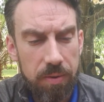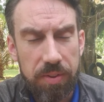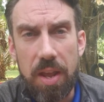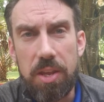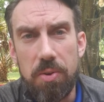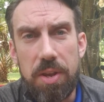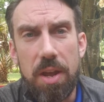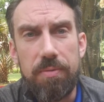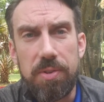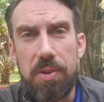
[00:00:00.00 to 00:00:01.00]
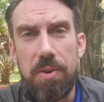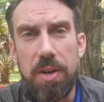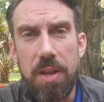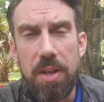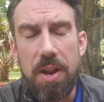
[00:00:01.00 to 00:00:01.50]
Thank you again for tuning
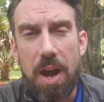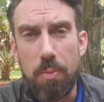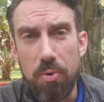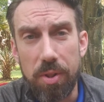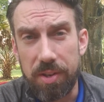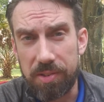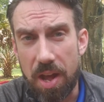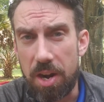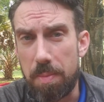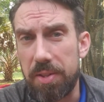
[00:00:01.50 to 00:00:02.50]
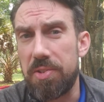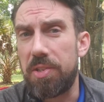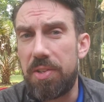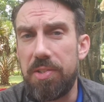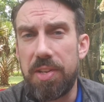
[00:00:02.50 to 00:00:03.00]
in. I'm really excited about this
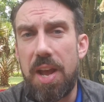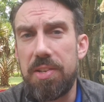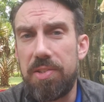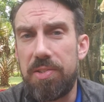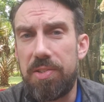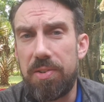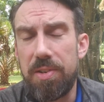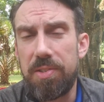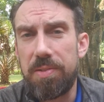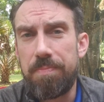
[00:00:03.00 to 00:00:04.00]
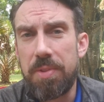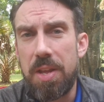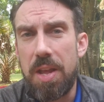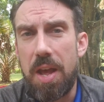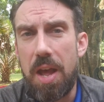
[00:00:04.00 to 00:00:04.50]
Ecclesiastes series.
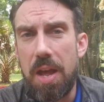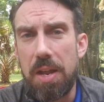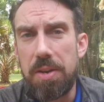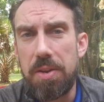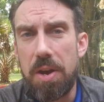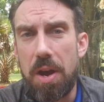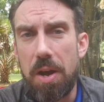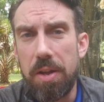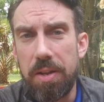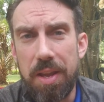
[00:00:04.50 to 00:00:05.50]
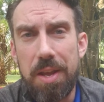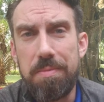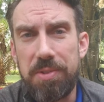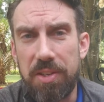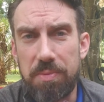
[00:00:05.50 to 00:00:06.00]
And
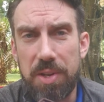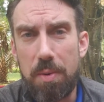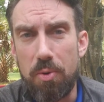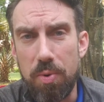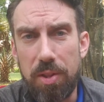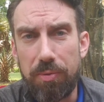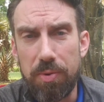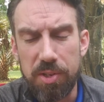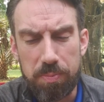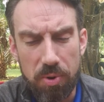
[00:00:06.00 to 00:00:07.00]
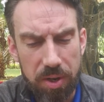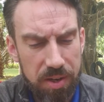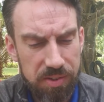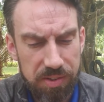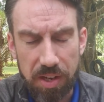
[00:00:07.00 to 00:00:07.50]
again, take some time to read through this book. It
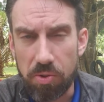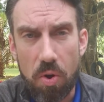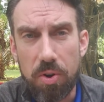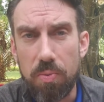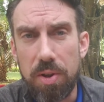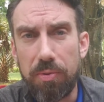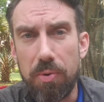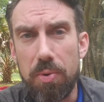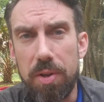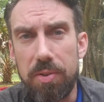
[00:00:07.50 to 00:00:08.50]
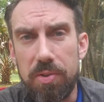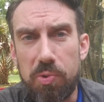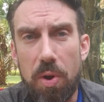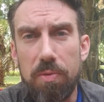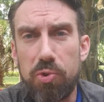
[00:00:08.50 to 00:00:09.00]
doesn't take long to read through it.
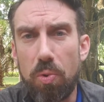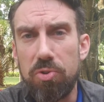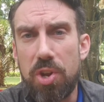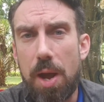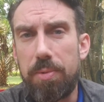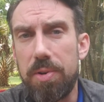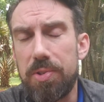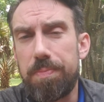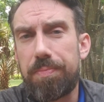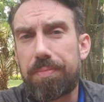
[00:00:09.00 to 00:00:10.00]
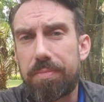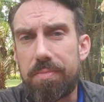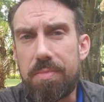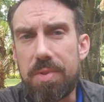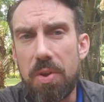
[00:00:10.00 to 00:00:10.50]
12 short chapters.
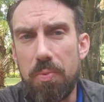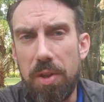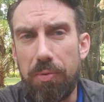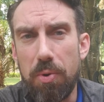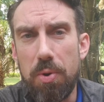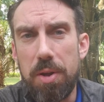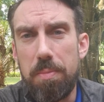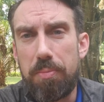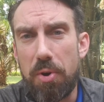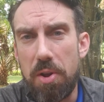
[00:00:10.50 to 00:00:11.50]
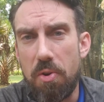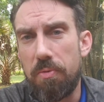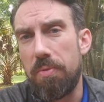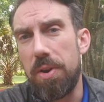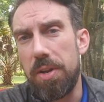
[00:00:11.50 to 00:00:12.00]
Read through it, pray
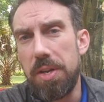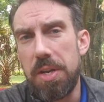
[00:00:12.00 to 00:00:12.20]
over it.